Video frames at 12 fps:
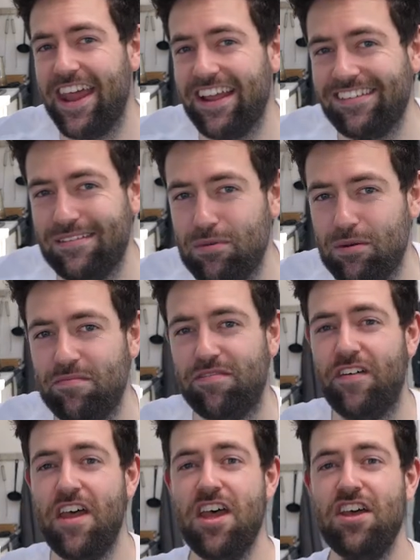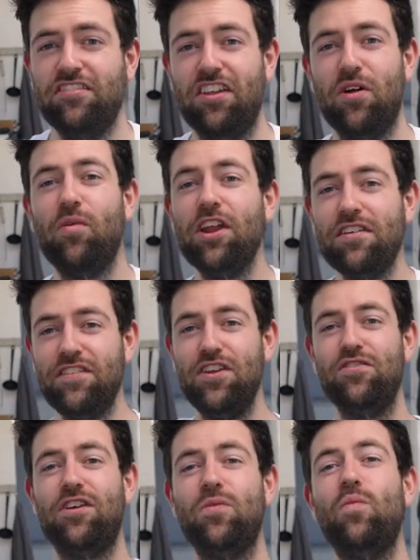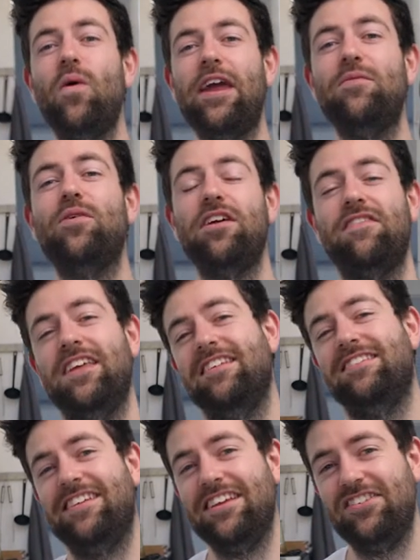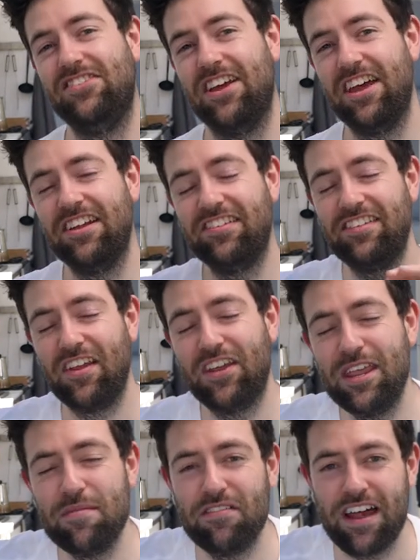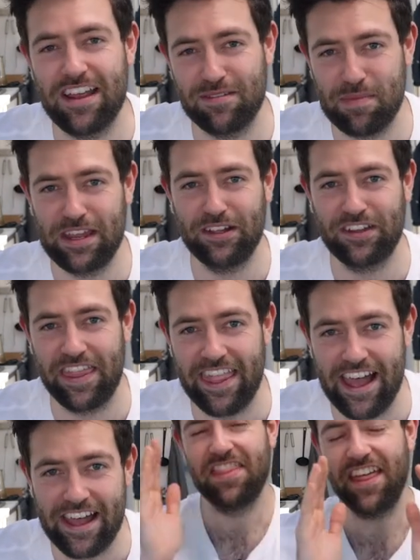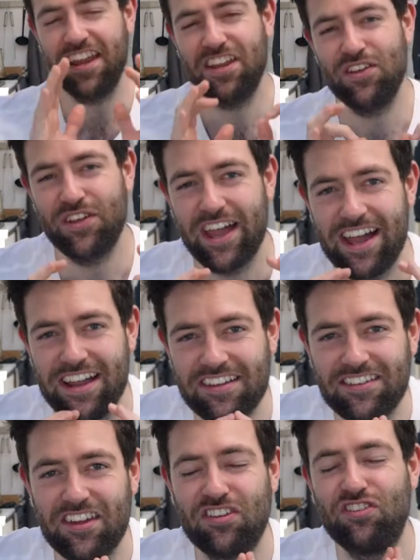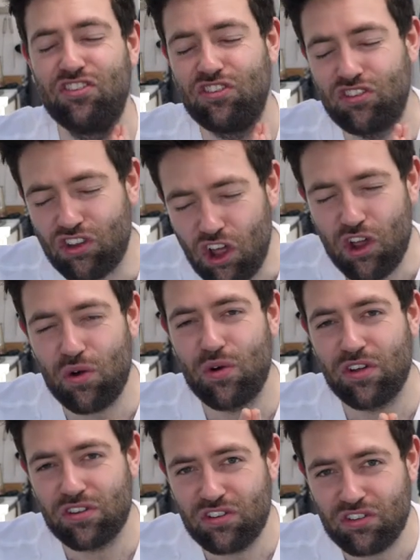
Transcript: next month so that one of you can win one of these t-shirts. So keep your eyes peeled on that. Thank you guys so